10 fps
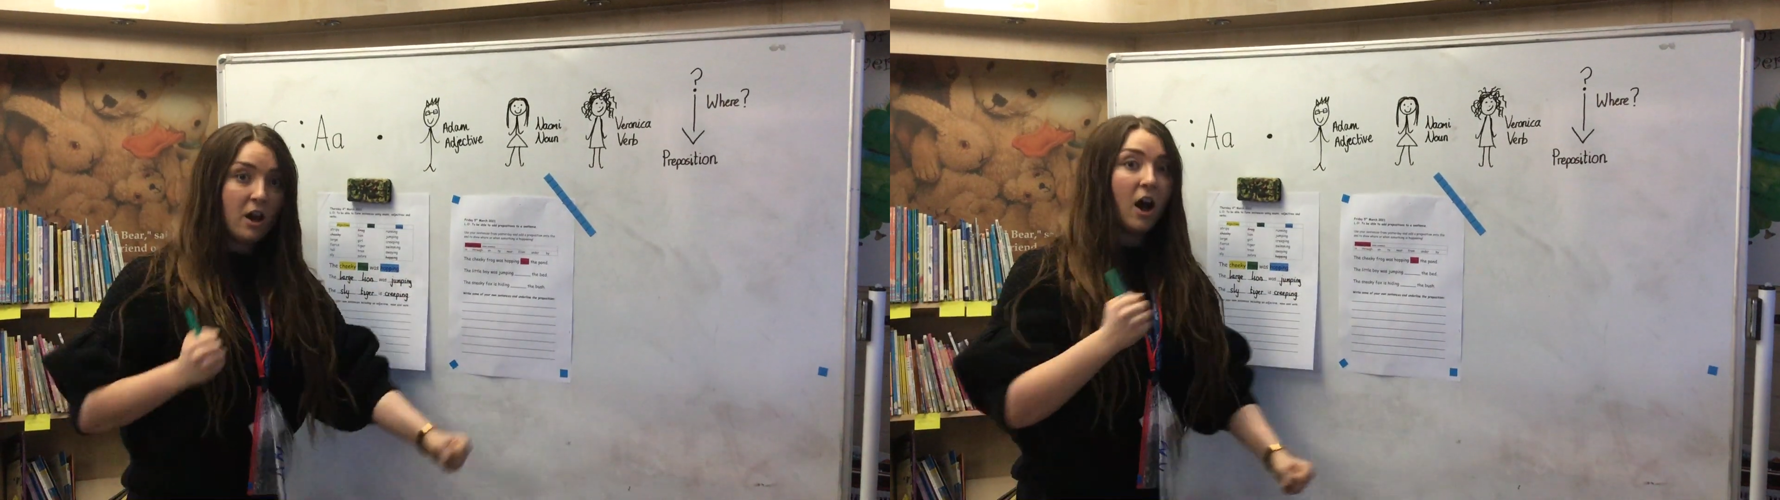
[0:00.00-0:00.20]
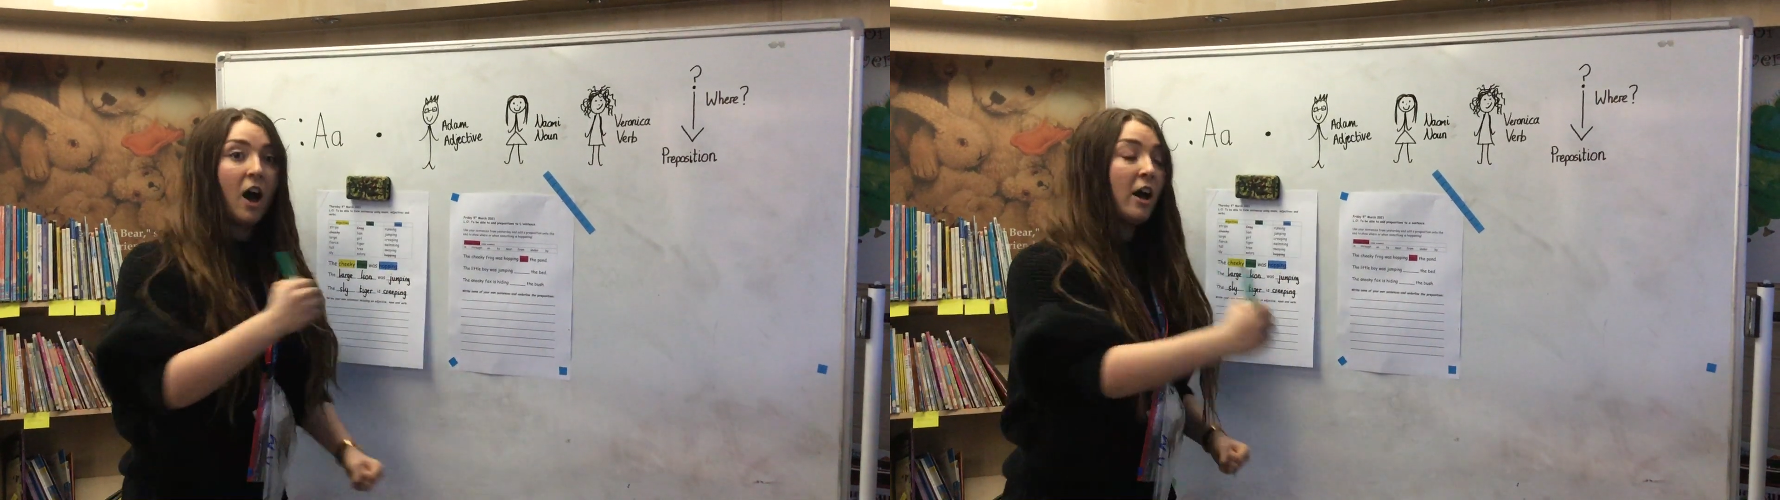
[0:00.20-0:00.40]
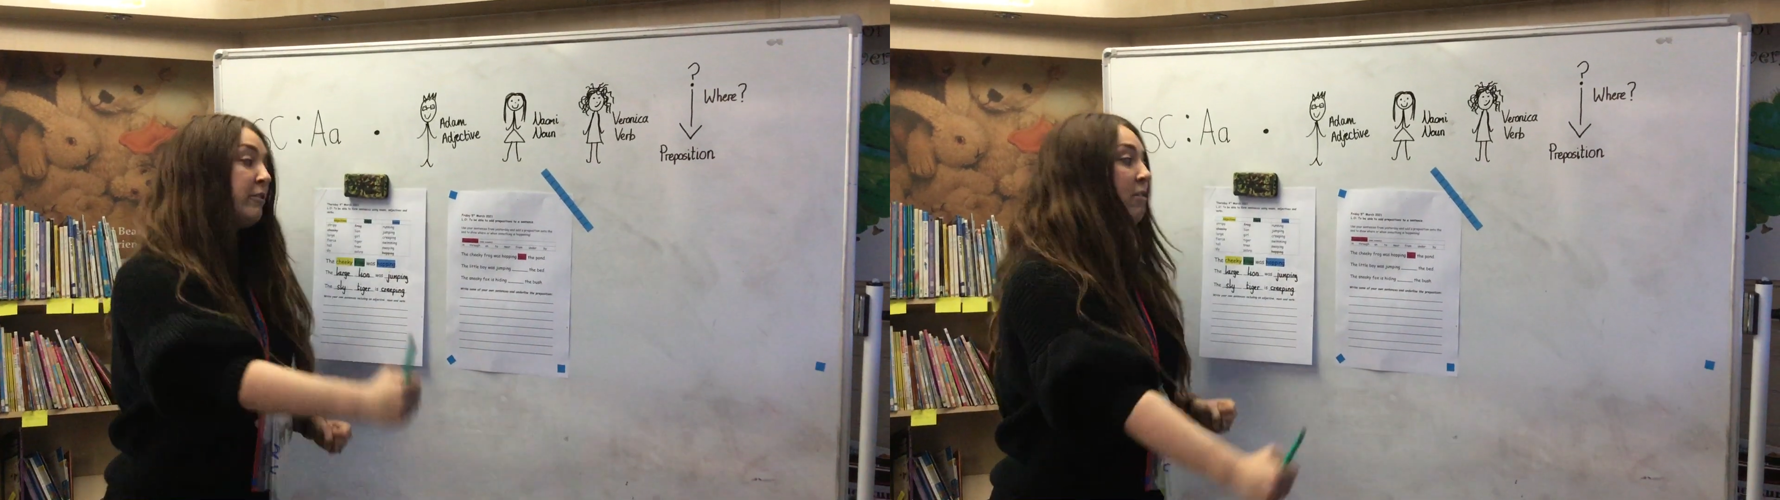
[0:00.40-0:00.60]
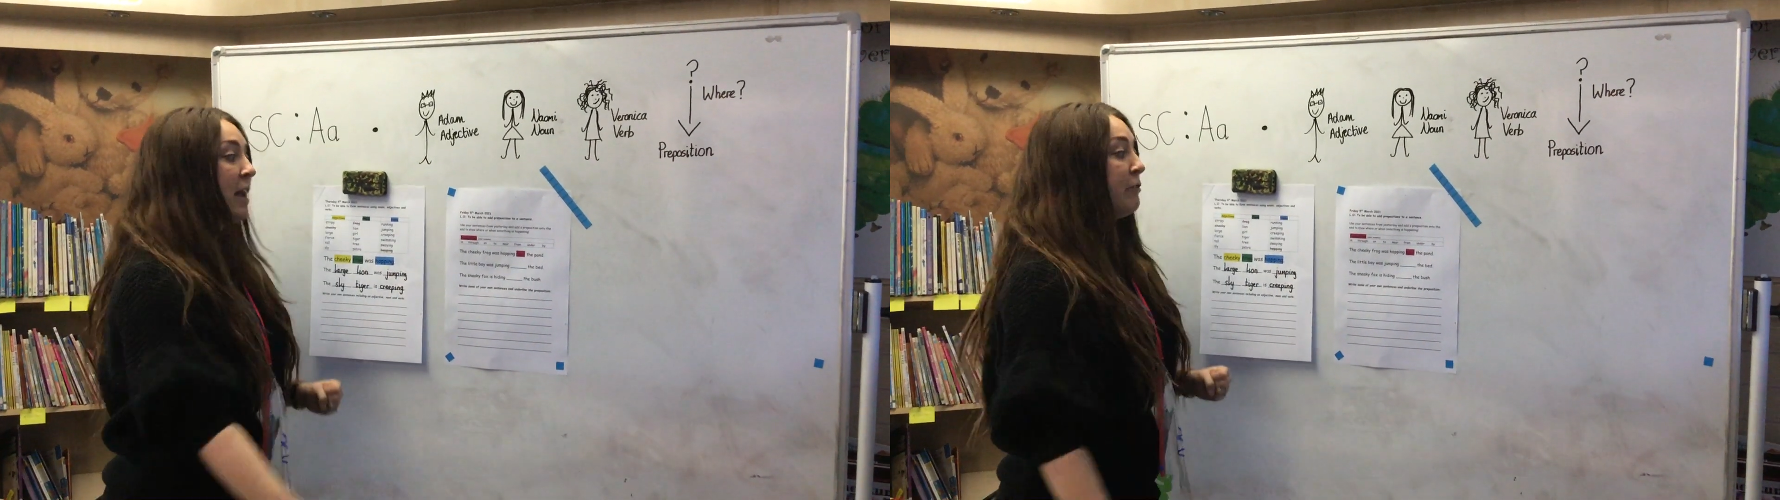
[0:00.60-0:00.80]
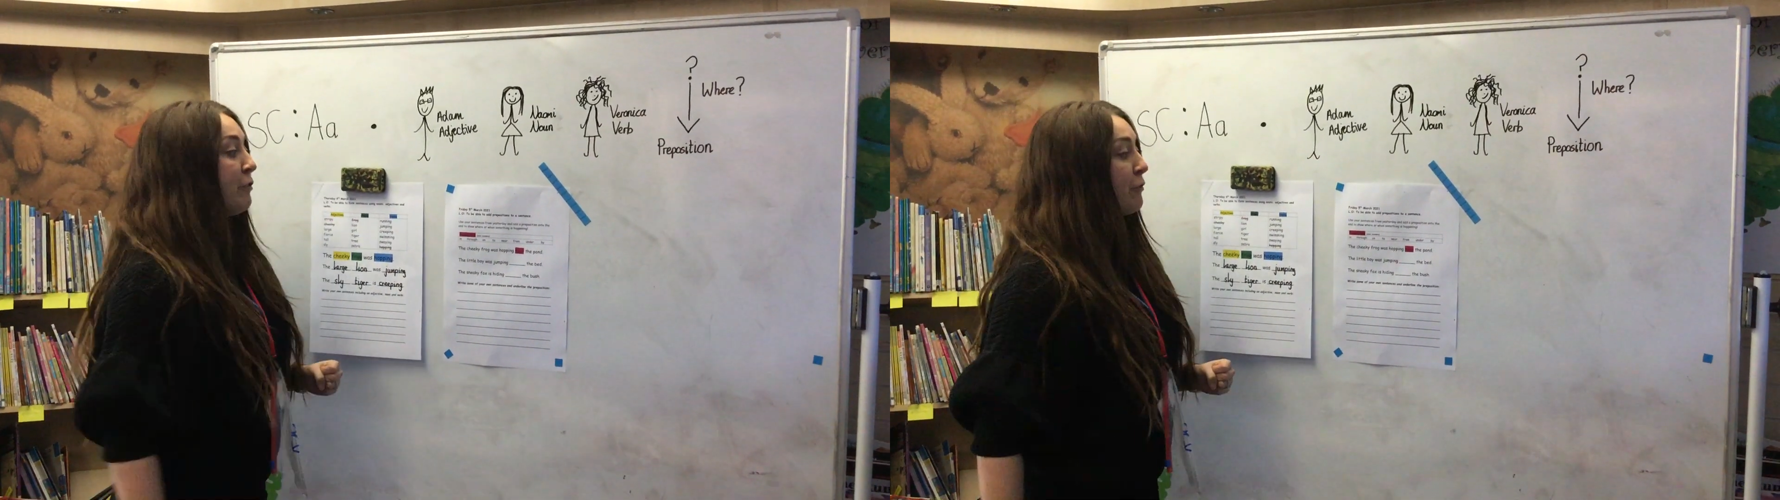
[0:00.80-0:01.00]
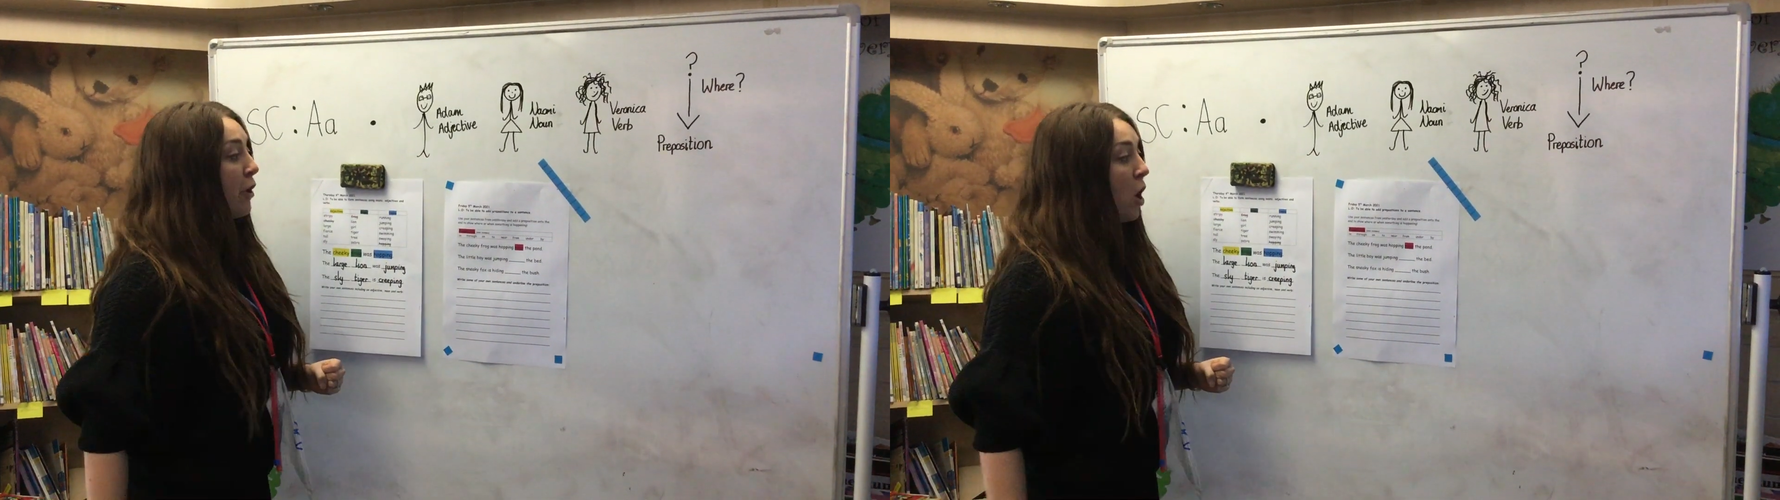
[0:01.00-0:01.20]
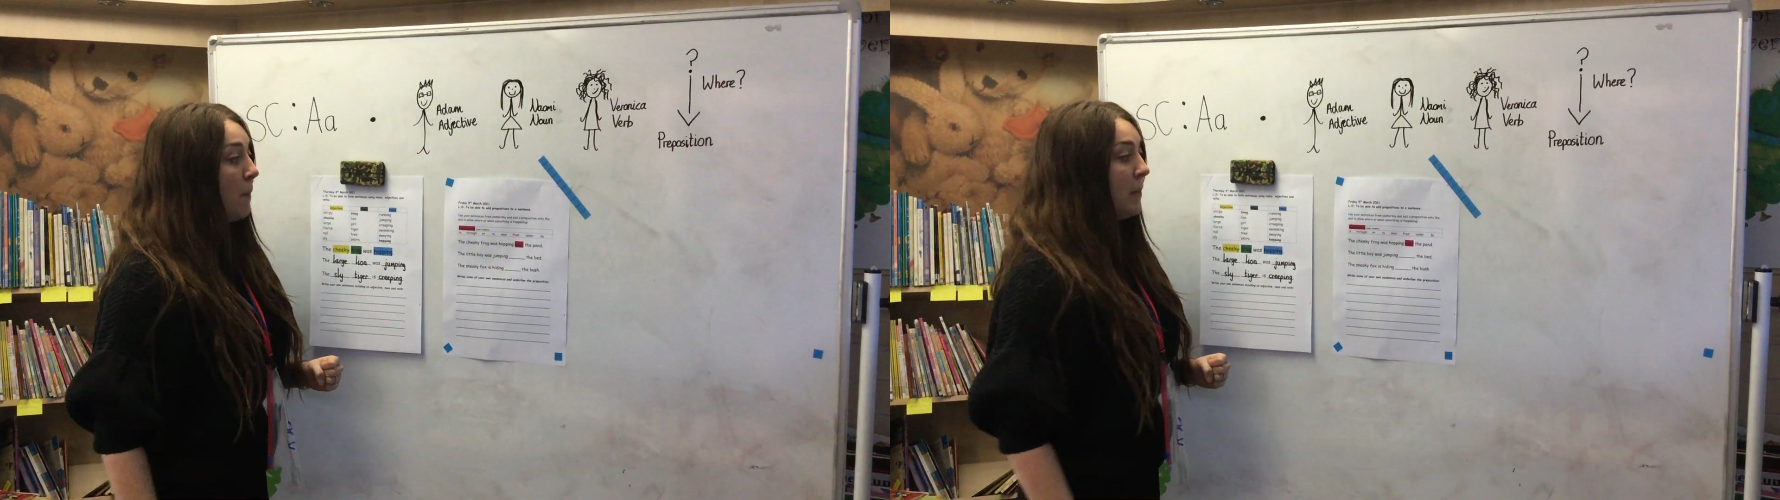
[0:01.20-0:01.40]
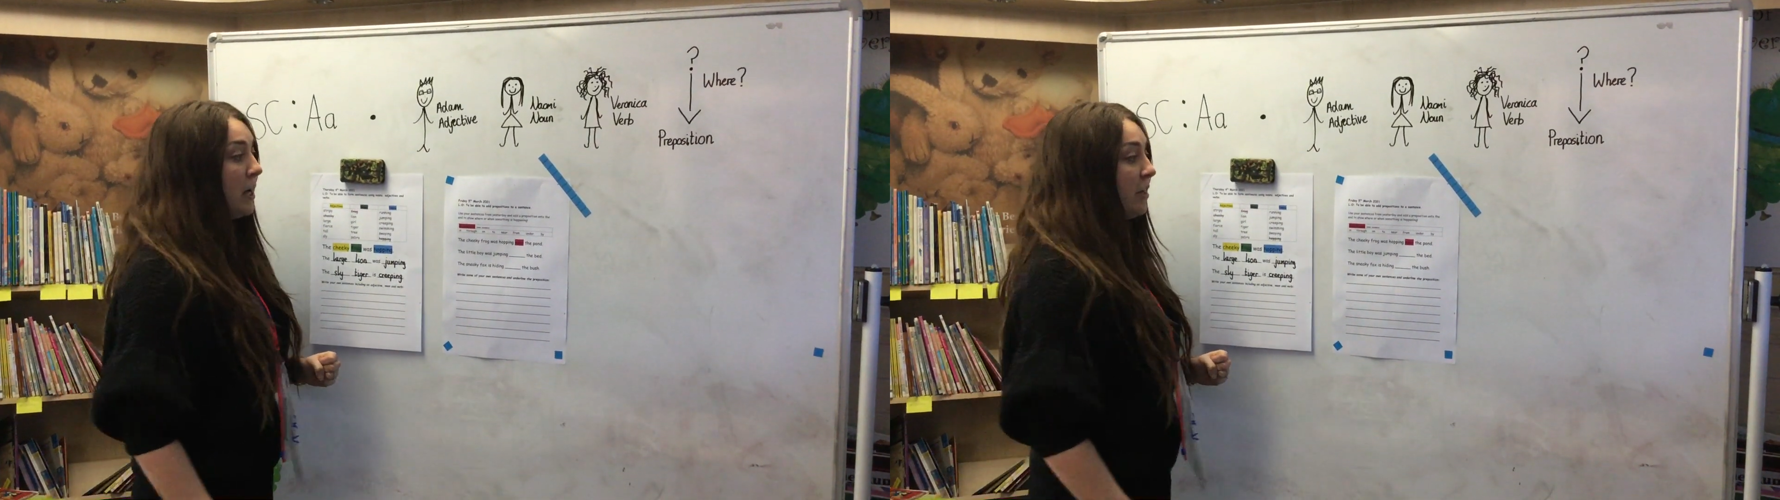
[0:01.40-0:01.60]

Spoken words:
I ran from